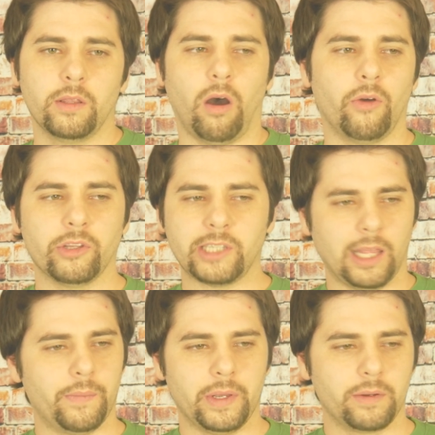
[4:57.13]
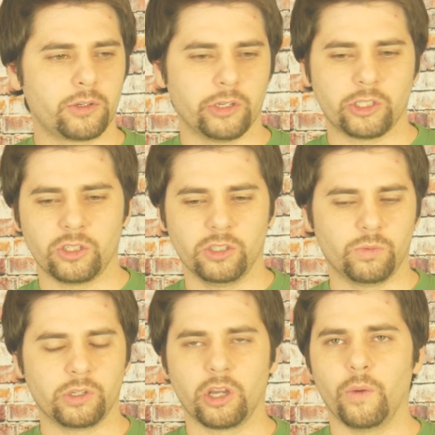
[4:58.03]
all the celibate Christians
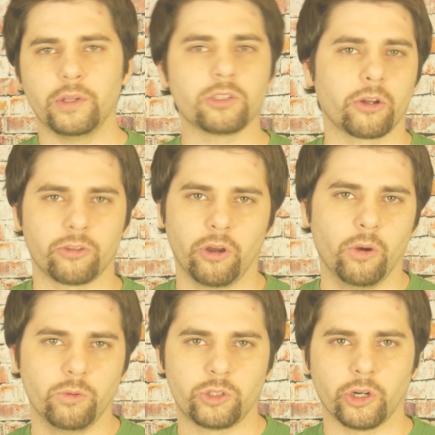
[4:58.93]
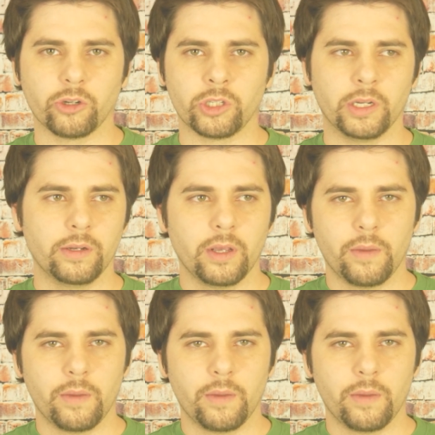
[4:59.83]
would go and start their own church and